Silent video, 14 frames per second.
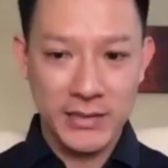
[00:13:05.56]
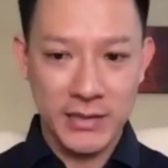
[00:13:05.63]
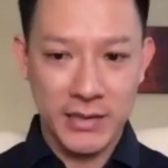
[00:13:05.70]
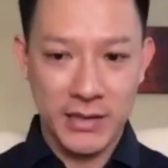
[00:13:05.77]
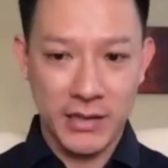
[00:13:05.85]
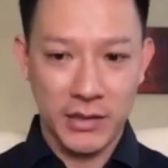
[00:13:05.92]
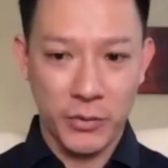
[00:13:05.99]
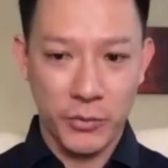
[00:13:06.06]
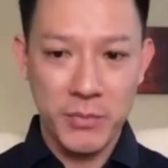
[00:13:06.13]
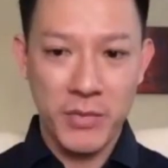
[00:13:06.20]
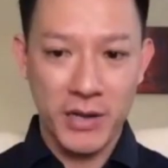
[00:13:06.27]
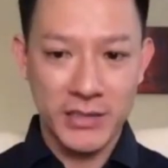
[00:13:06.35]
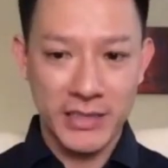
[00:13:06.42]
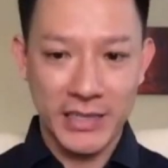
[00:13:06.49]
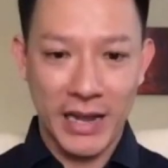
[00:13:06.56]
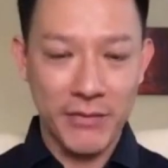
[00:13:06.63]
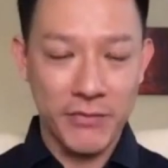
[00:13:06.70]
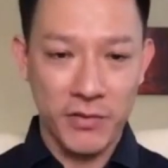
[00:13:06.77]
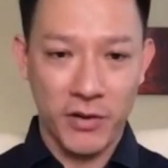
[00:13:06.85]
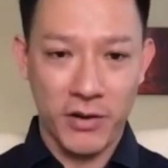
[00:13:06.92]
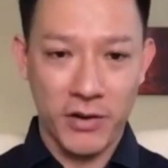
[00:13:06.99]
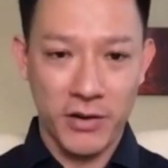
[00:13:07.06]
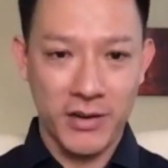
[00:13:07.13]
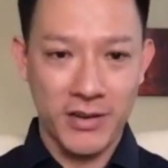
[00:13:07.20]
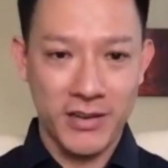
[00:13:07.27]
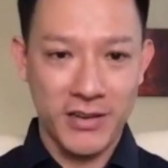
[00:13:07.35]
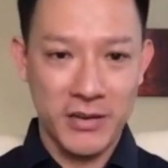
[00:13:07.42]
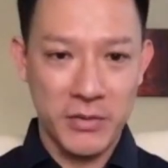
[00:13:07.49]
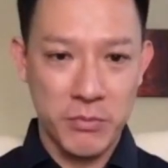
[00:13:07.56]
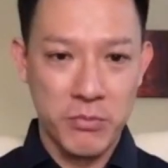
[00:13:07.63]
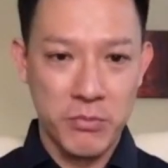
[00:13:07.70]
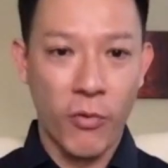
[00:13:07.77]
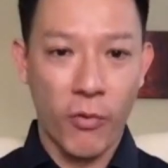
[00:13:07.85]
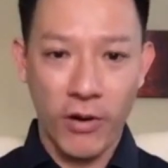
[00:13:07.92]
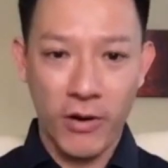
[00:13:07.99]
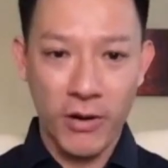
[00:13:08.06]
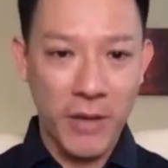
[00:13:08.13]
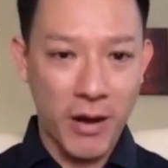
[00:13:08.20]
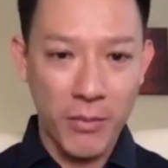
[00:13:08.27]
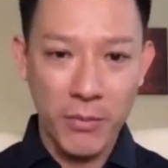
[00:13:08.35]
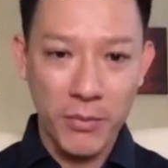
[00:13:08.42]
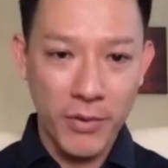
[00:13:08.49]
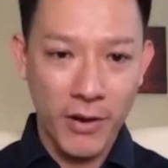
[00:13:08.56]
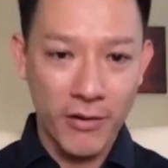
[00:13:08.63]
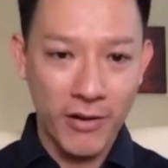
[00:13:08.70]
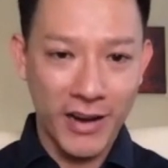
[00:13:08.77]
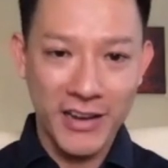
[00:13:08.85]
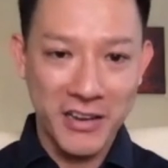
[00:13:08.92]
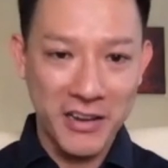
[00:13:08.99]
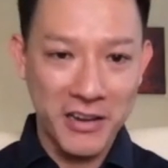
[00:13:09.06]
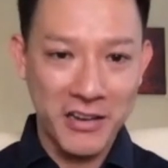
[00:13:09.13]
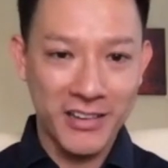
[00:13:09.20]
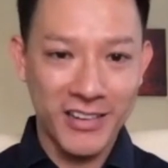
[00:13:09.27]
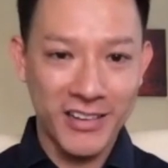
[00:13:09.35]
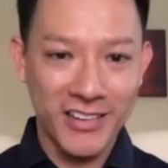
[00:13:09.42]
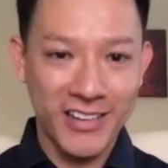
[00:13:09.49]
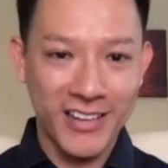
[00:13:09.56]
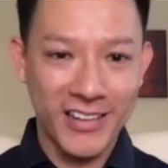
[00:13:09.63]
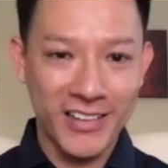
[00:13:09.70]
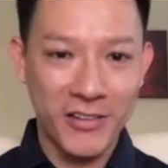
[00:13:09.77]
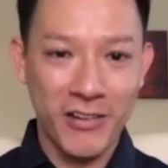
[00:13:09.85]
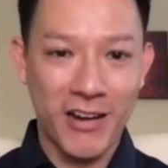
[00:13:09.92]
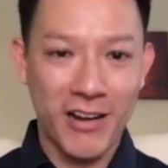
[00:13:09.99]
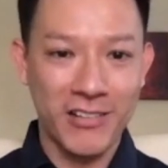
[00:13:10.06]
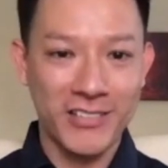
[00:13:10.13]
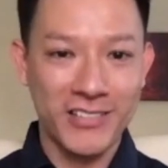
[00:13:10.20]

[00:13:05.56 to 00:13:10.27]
uh, three months, I think I've learned more about perio than I did throughout